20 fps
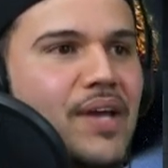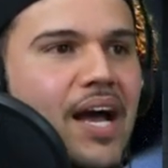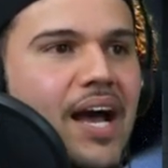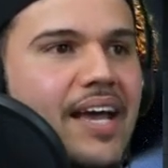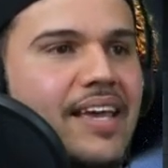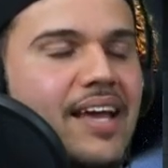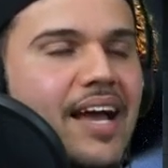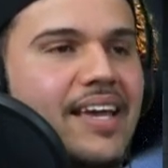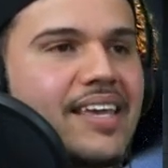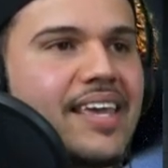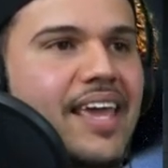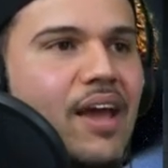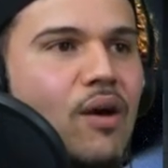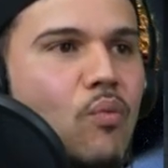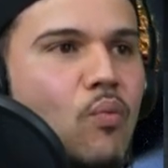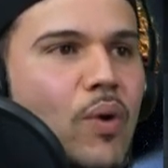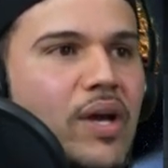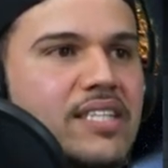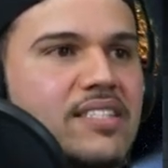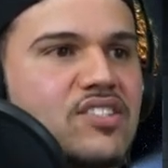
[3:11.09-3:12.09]
I
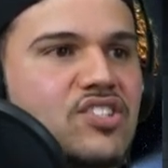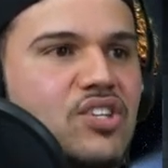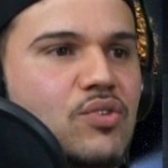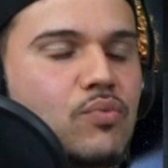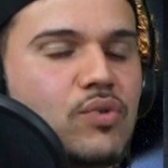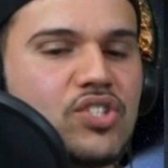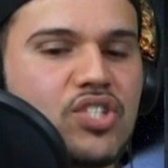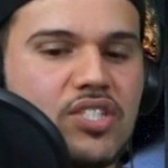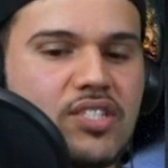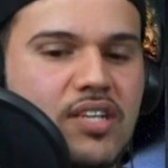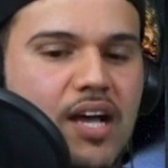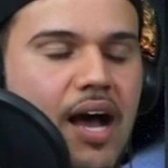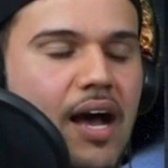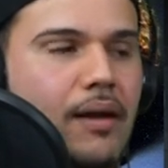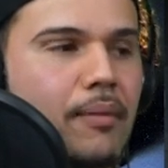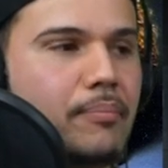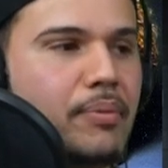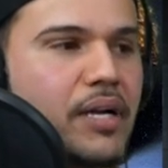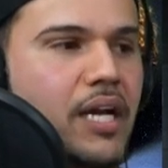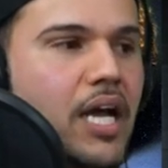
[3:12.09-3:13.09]
can't wait to see what she's
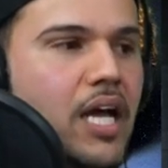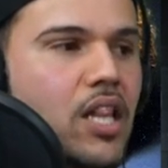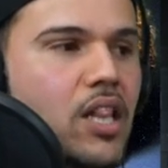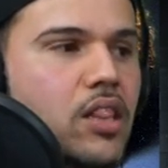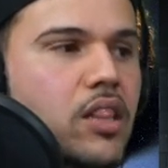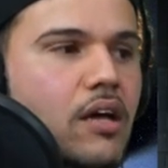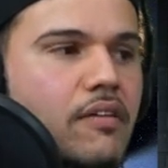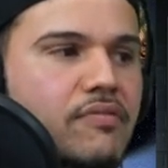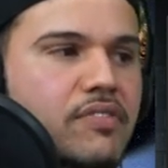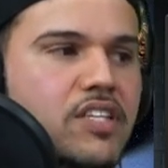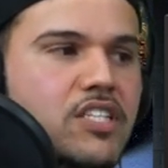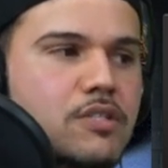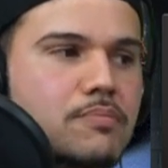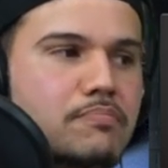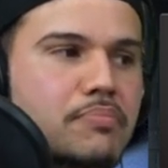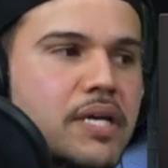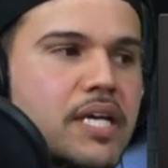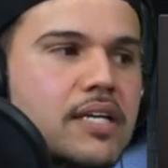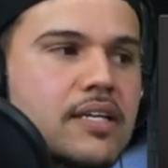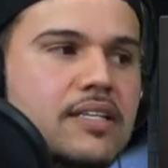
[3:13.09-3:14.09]
got. But love this
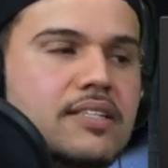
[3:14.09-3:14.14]
beat.